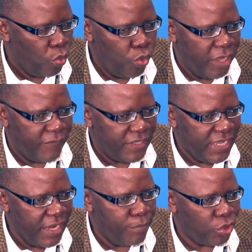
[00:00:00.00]
We have a
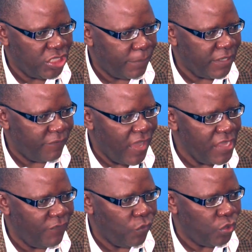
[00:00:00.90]
terrible chapter
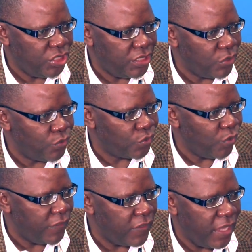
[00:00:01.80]
5 which deals
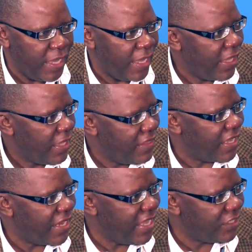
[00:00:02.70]
with uh, the
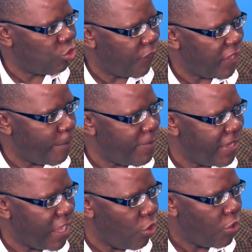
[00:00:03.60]
creation of an
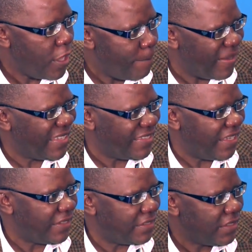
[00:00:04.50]
imperial
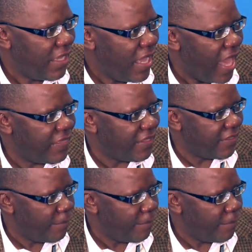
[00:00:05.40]
president. I think